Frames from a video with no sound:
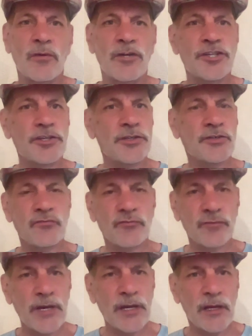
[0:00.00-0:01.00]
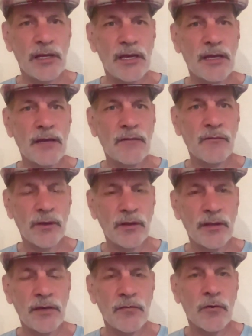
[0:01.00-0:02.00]
which is really,
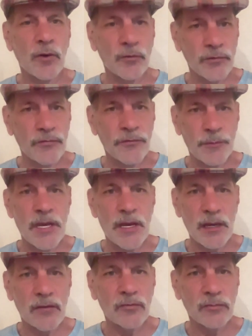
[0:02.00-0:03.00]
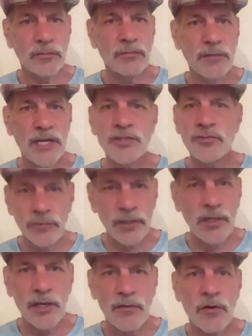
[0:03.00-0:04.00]
really gross for me. It's
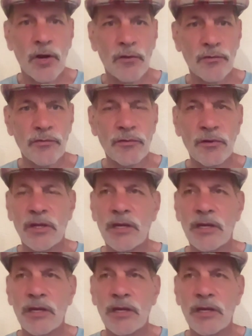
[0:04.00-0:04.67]
really gross.